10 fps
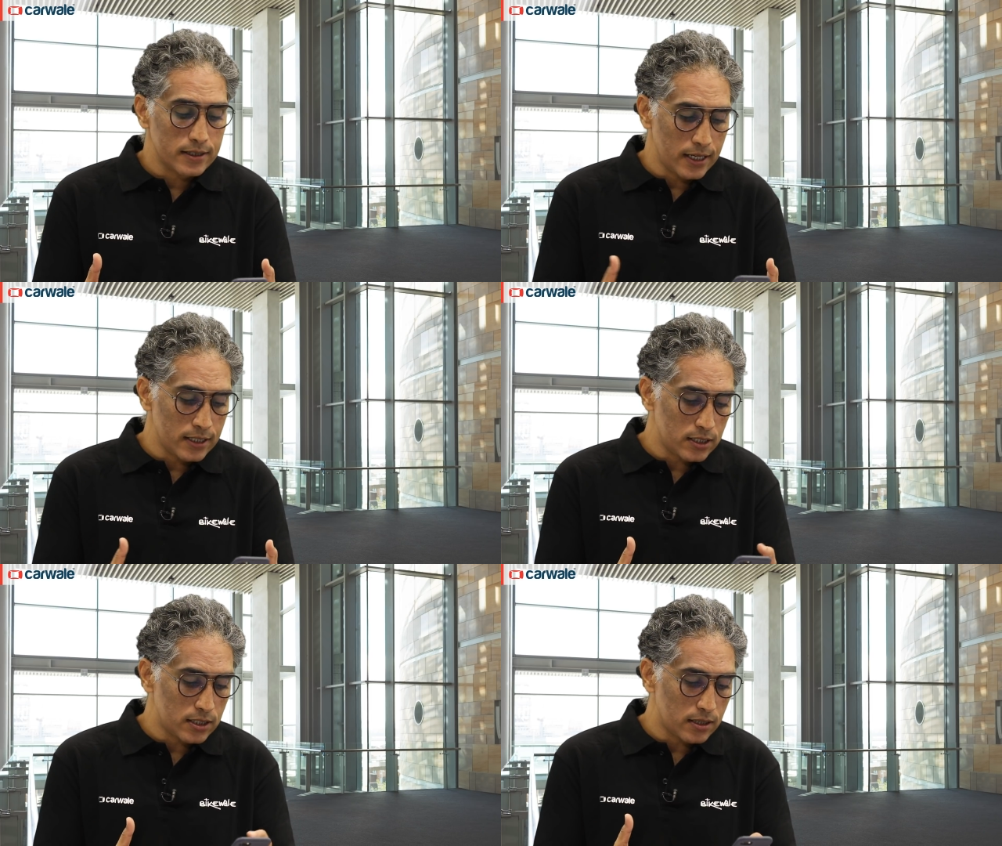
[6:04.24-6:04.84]

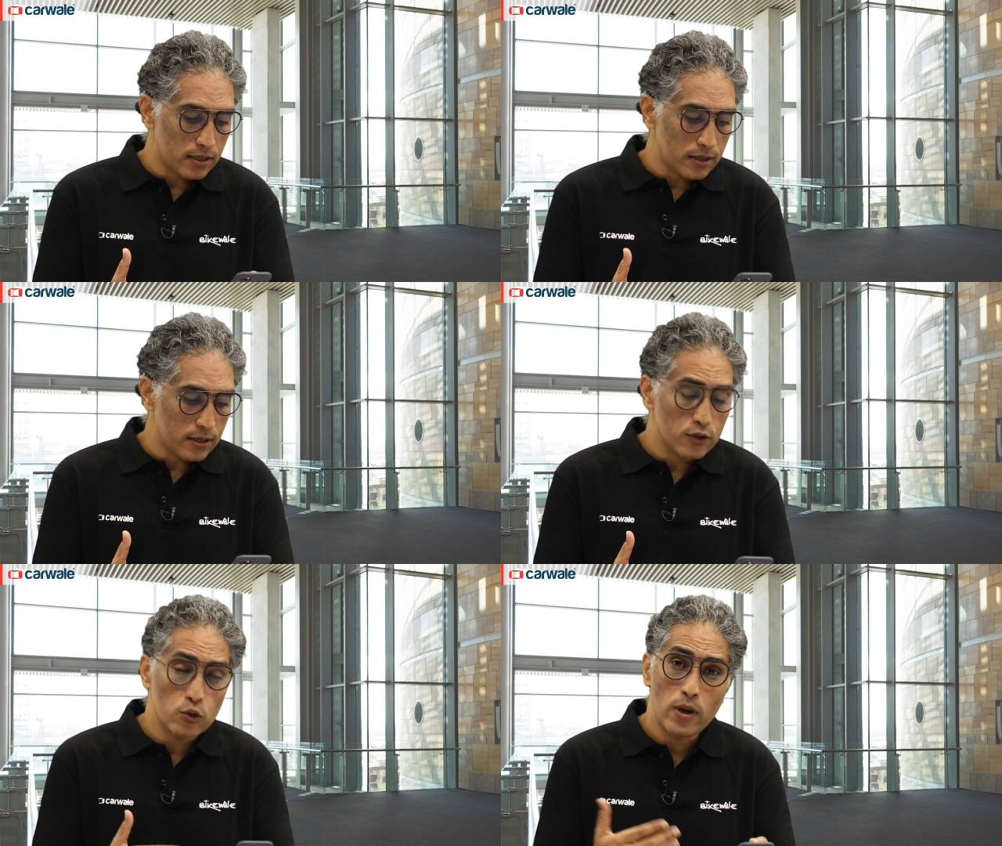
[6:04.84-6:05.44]
since
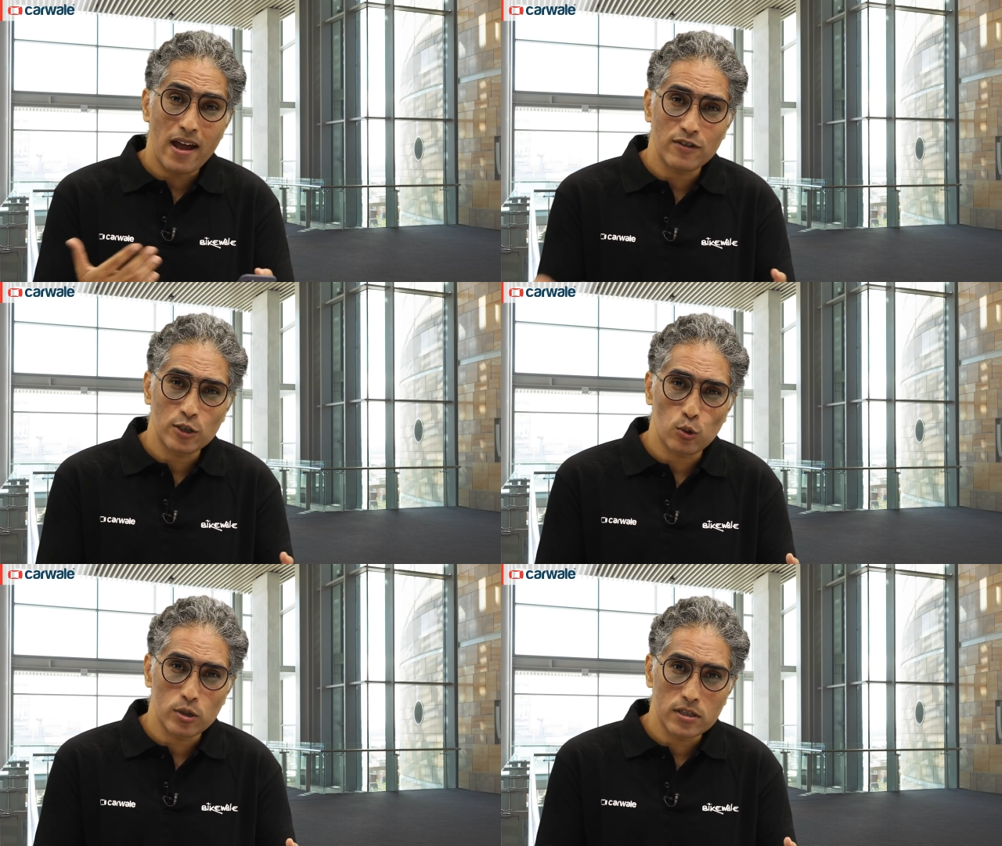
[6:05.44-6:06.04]
you
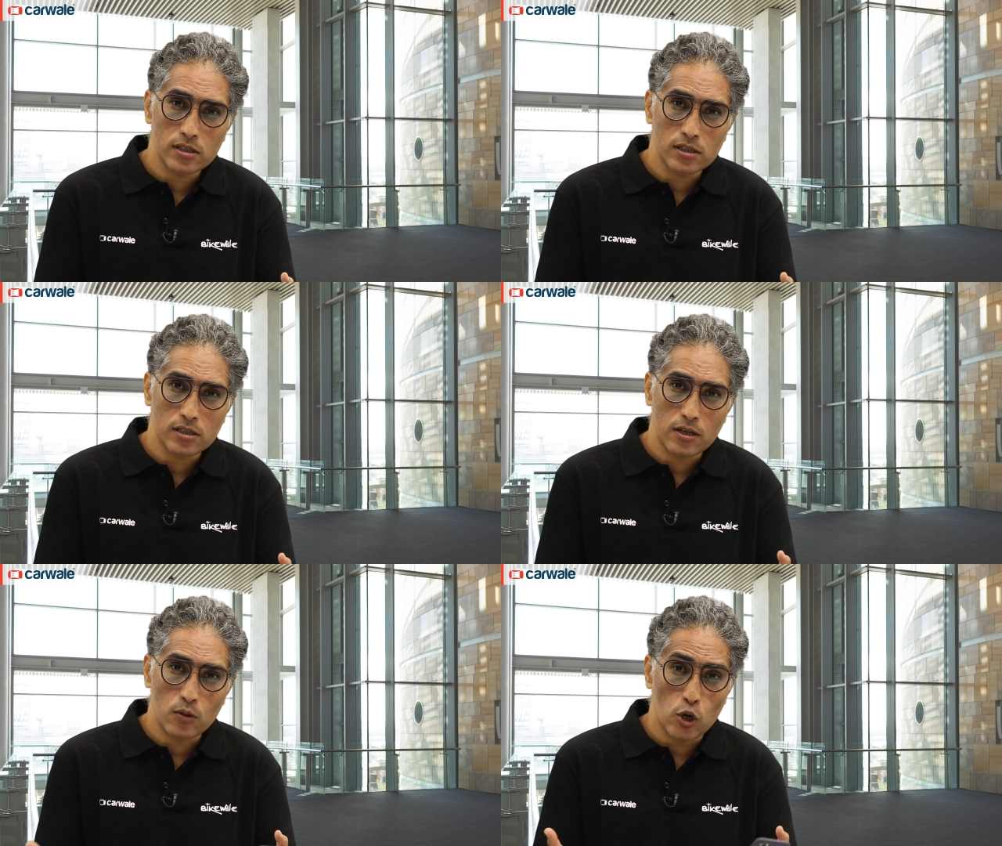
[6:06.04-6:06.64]
haven't told
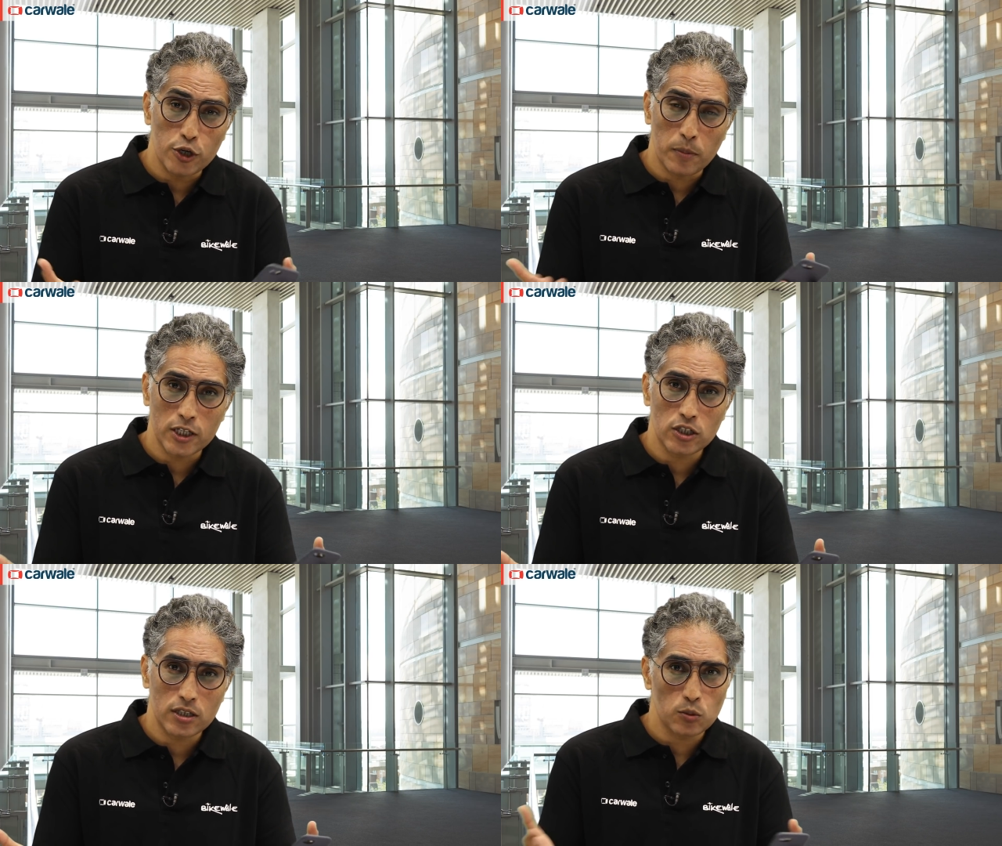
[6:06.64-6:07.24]
us what your
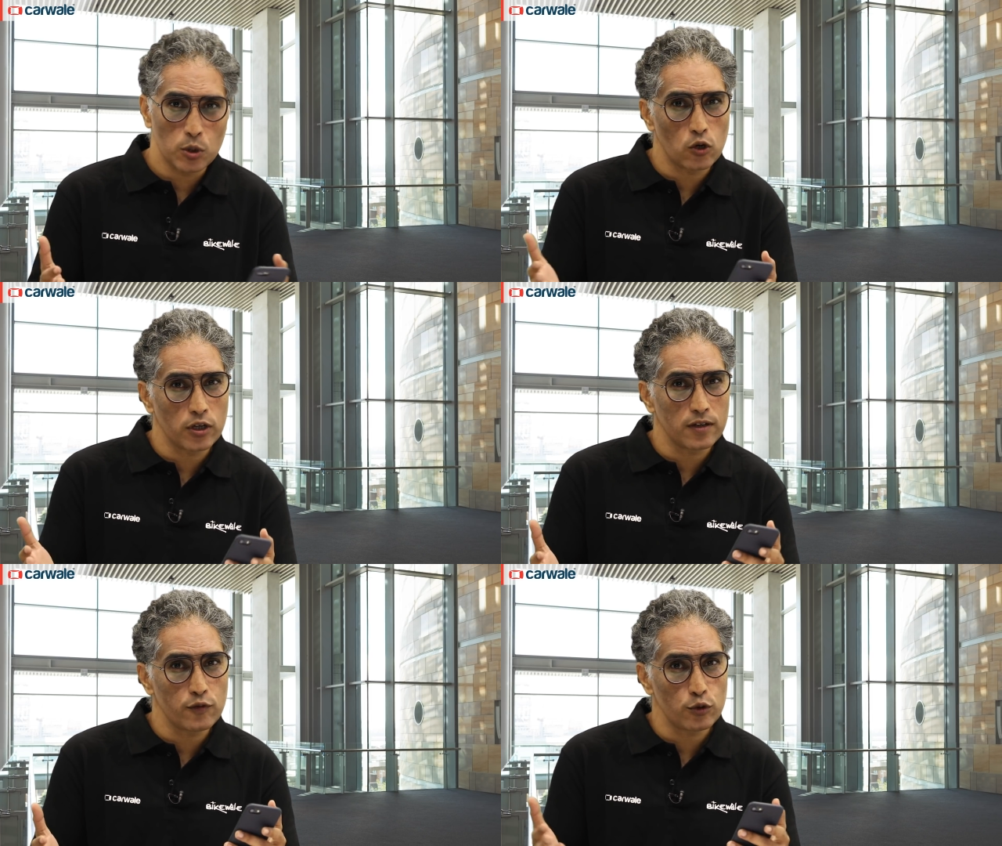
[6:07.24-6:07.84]
budget is, we're going
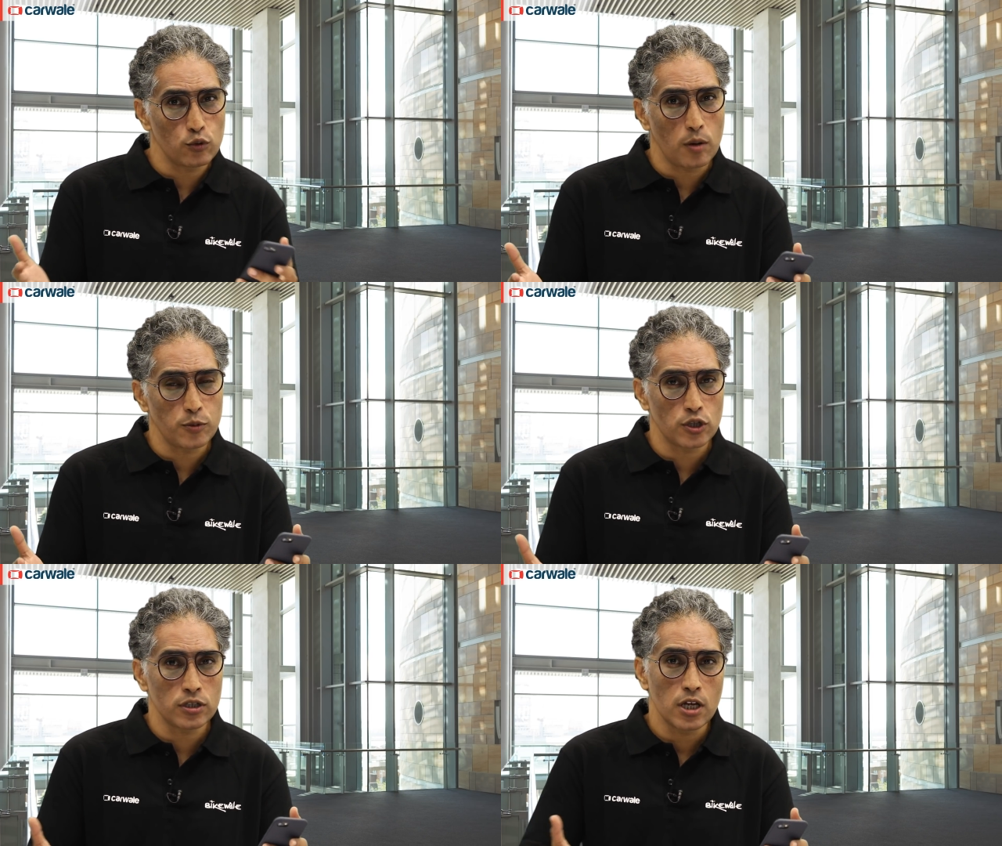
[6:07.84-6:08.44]
to give you 2
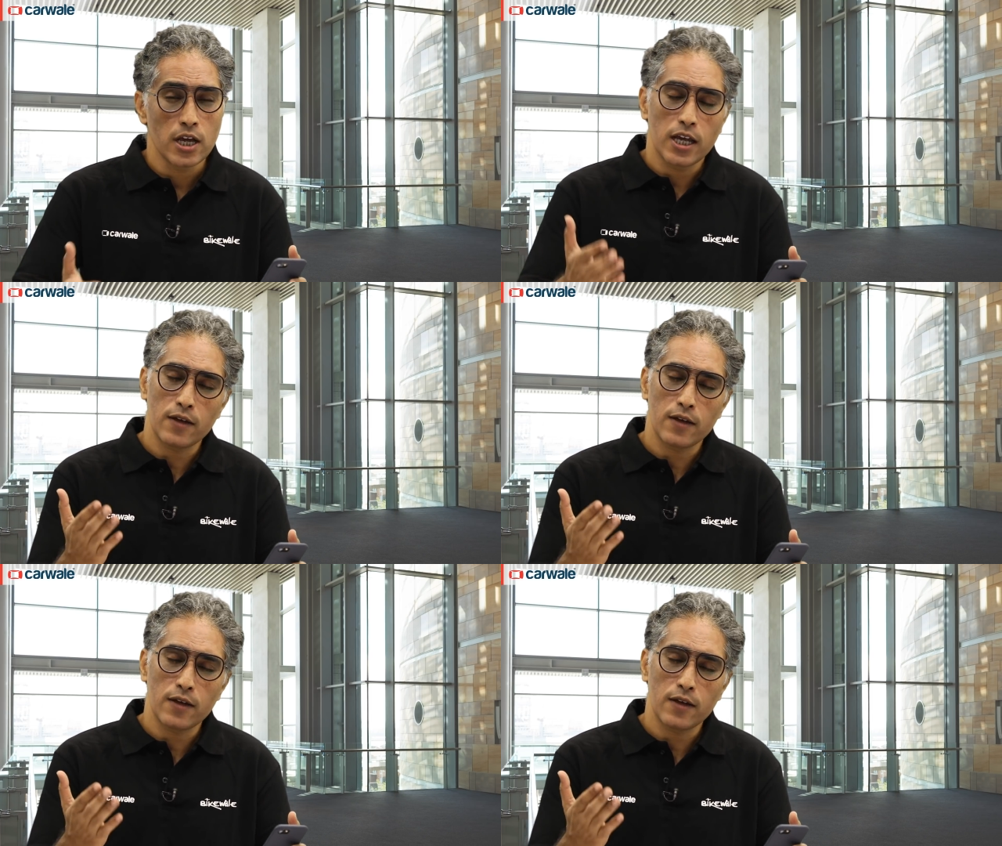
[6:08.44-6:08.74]
options.